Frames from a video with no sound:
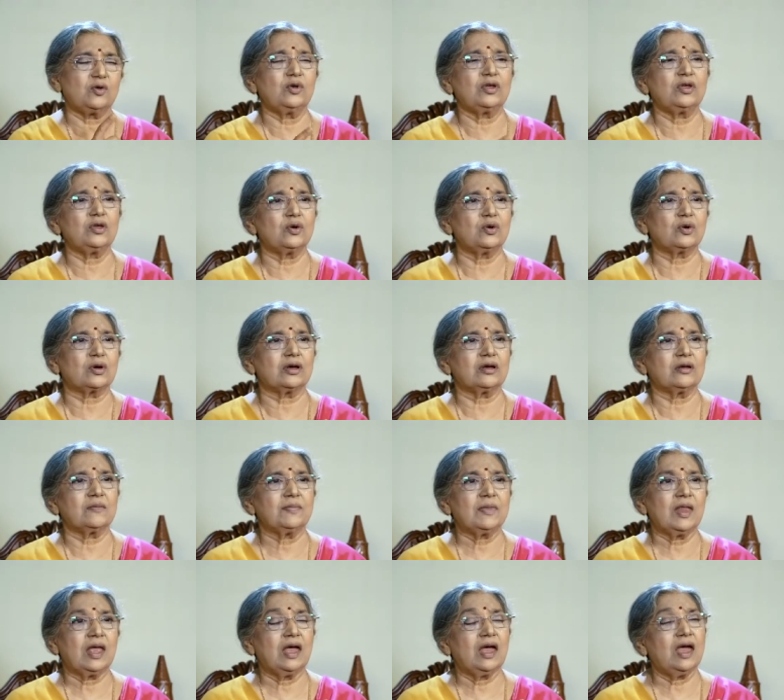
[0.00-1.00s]
doing yoga,
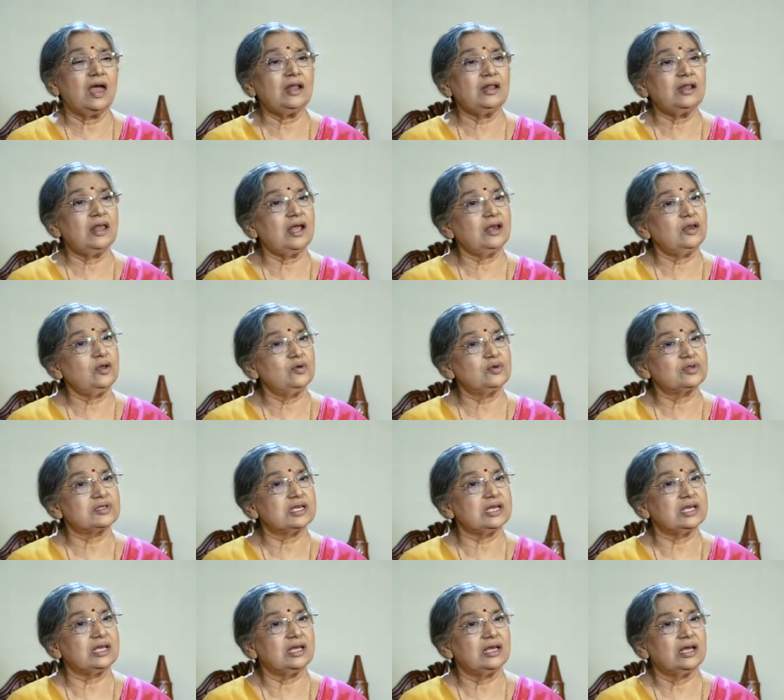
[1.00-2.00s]
and then you
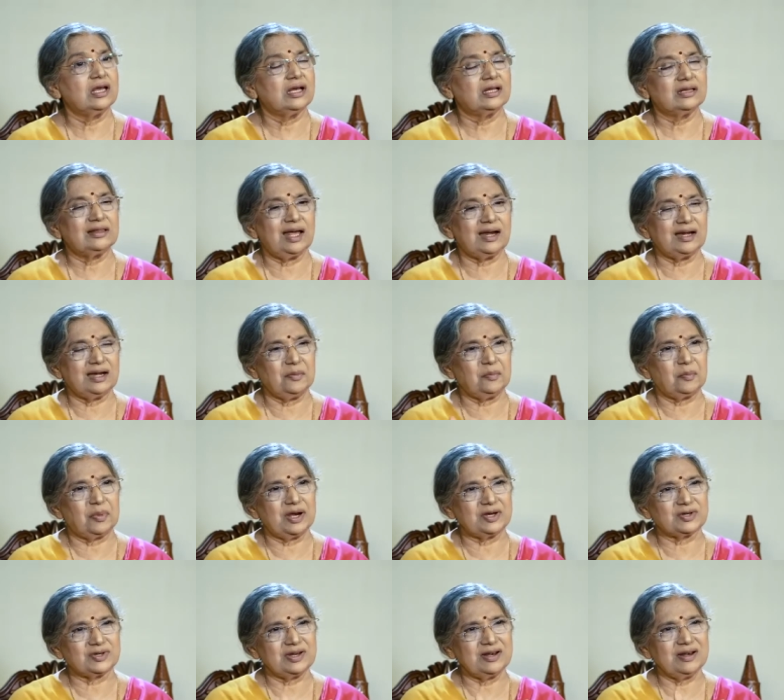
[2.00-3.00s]
see that
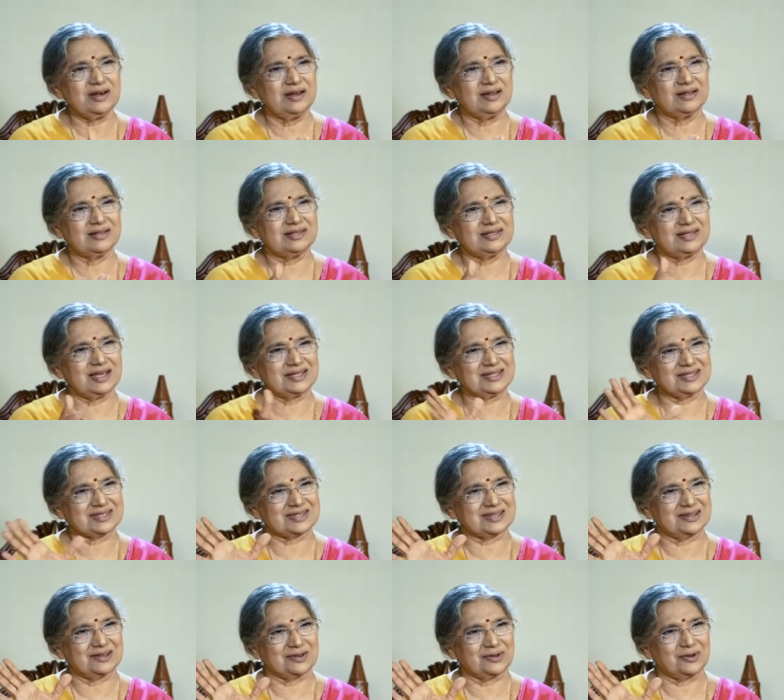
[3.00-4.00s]
depression just
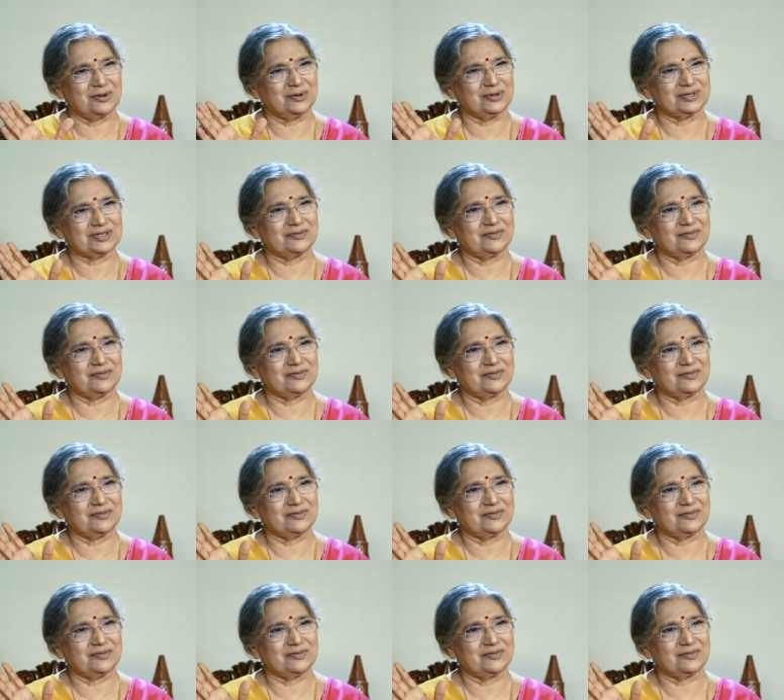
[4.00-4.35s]
goes